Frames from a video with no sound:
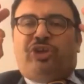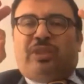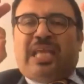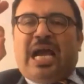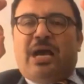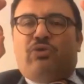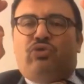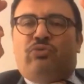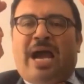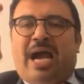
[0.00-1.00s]
the
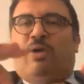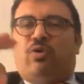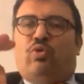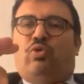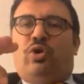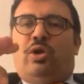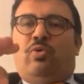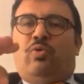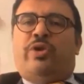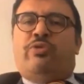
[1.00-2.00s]
best to
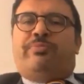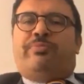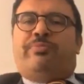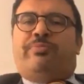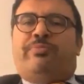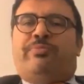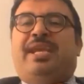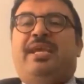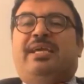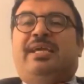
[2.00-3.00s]
cooperate
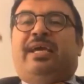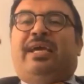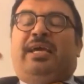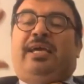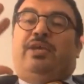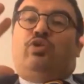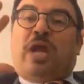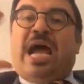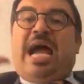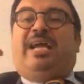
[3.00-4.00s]
with
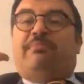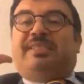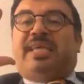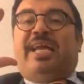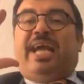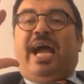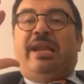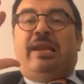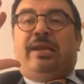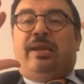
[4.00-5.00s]
and the best who would
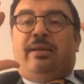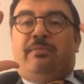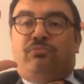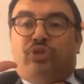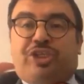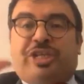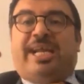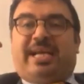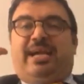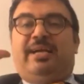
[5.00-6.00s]
guarantee common
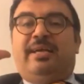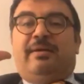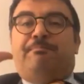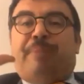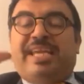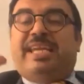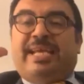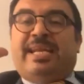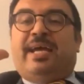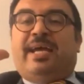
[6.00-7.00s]
interests
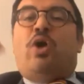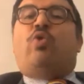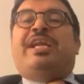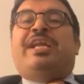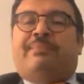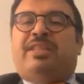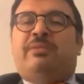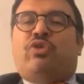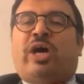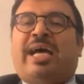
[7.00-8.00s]
between us is the
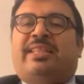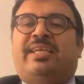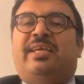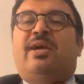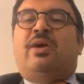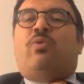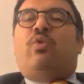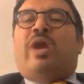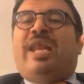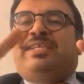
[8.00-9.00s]
democratic
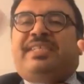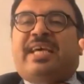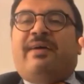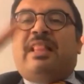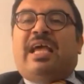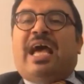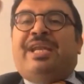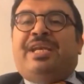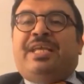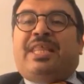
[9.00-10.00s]
system and
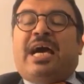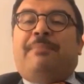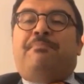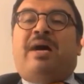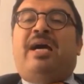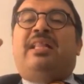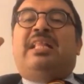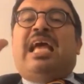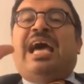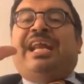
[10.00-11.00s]
not
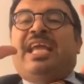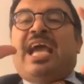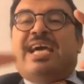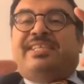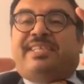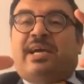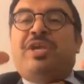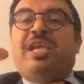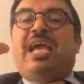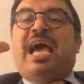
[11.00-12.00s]
the
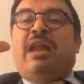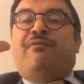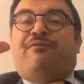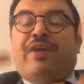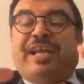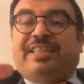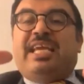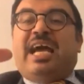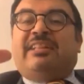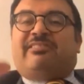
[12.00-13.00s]
centralized
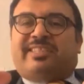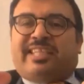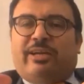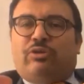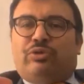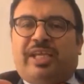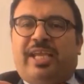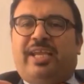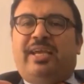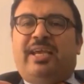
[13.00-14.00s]

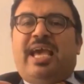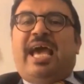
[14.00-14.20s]
authoritarian